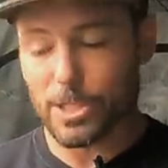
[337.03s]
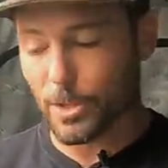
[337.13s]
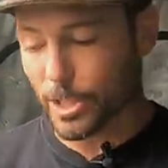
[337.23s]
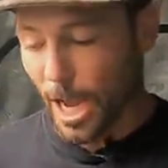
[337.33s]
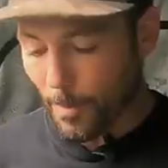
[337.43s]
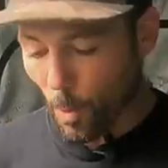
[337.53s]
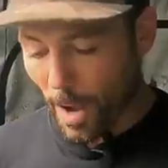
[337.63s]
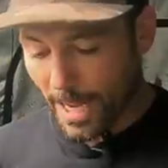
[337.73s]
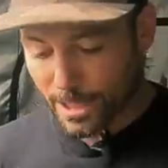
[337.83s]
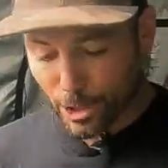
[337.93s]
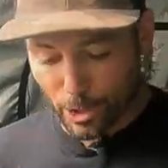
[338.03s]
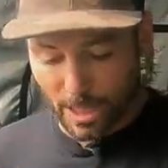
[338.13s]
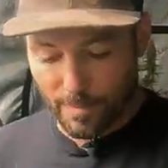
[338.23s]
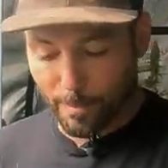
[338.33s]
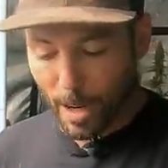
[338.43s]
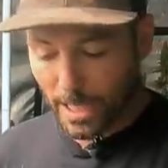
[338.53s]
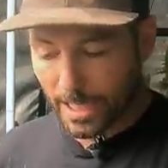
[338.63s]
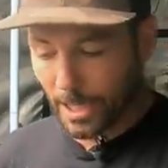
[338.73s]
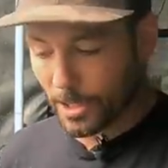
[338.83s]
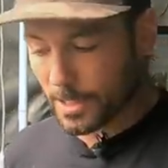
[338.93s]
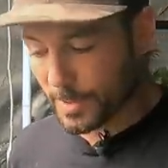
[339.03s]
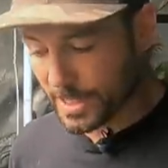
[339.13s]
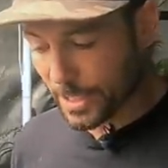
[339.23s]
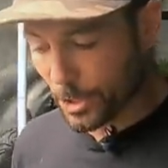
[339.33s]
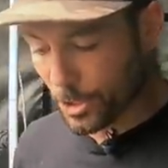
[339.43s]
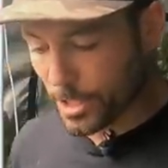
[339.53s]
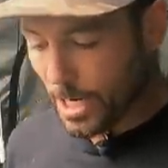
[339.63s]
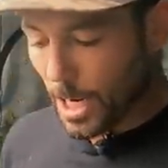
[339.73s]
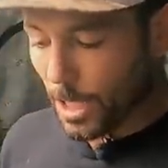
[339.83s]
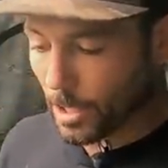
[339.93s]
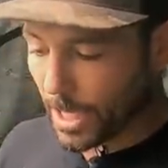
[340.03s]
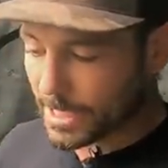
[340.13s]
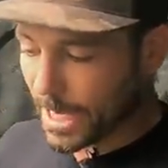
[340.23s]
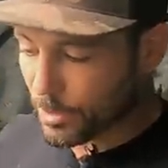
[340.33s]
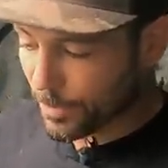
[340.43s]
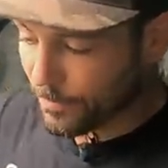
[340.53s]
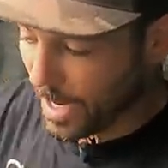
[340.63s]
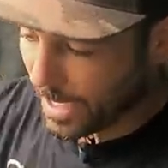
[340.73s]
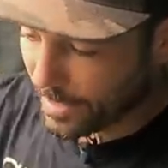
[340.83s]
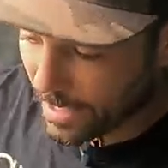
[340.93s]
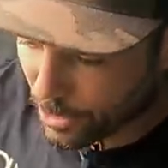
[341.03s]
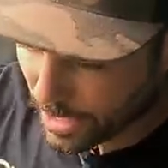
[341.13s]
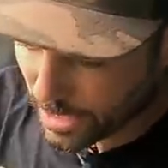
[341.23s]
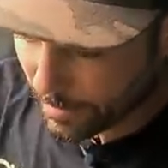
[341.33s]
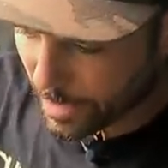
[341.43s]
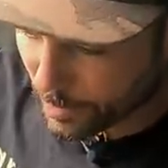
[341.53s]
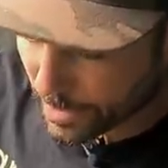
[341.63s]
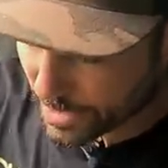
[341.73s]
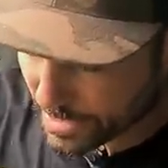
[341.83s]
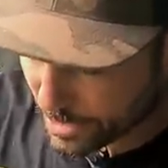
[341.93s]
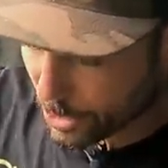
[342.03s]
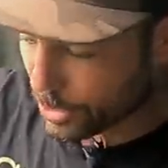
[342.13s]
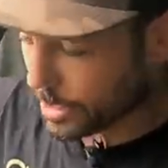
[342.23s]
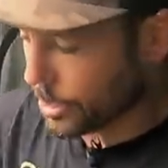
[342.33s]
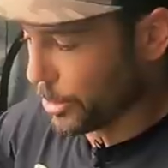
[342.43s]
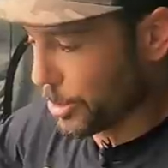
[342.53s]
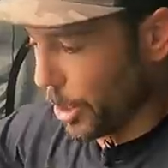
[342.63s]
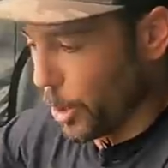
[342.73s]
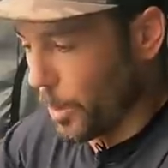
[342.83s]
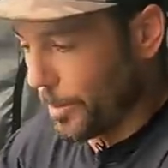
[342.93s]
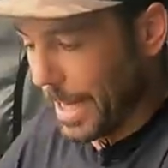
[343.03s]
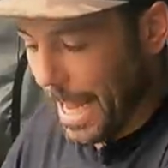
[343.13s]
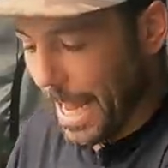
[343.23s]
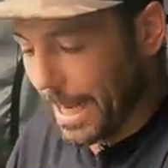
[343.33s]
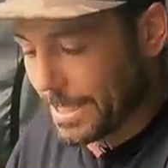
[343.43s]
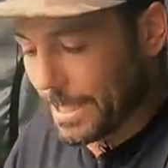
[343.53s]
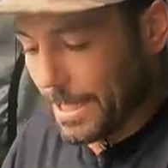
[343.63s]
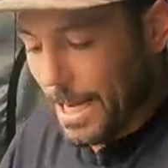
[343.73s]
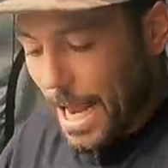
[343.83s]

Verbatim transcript: And so there's a couple ways. You could have a bucket here and some scissors. A lot of times you'll find that you get limited with the scissors and so you'll start going by hand.